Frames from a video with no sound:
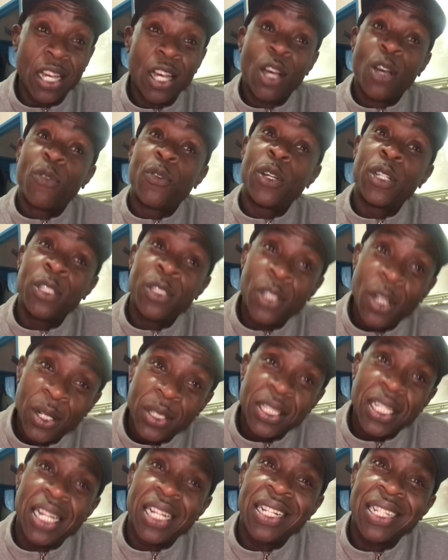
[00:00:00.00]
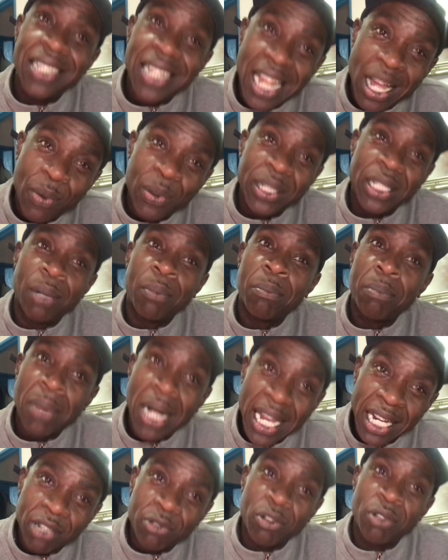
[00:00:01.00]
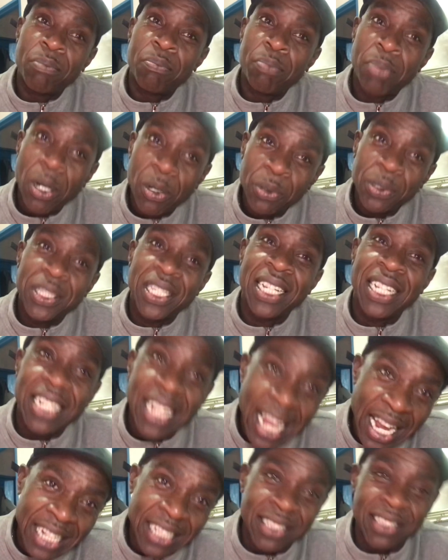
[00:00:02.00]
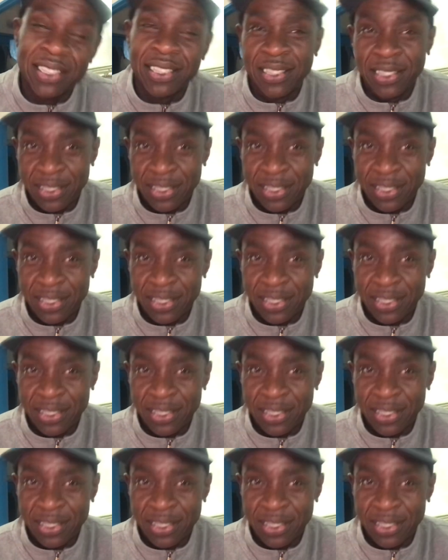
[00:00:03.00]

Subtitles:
for not allowing a migrant boat to land.